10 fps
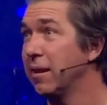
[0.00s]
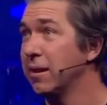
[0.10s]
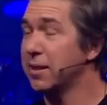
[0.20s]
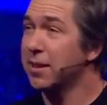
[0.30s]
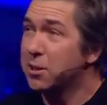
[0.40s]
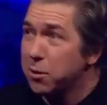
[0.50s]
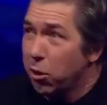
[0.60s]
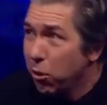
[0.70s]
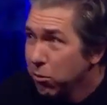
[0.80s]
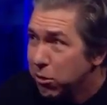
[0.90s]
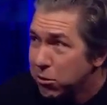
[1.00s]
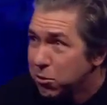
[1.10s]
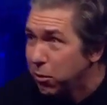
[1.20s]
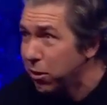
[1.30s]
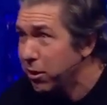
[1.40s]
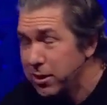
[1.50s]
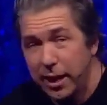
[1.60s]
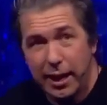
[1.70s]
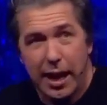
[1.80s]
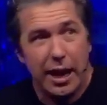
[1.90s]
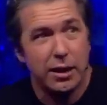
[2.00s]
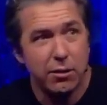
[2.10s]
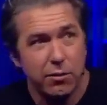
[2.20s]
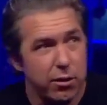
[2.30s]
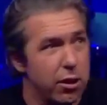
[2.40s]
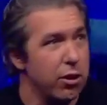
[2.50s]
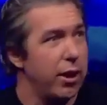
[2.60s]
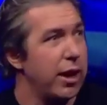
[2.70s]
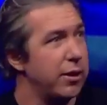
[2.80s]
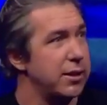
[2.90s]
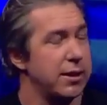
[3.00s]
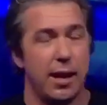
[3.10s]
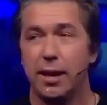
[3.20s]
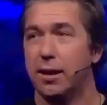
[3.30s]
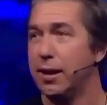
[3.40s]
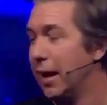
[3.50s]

And sometimes we hold those words like, I don't know how to say it.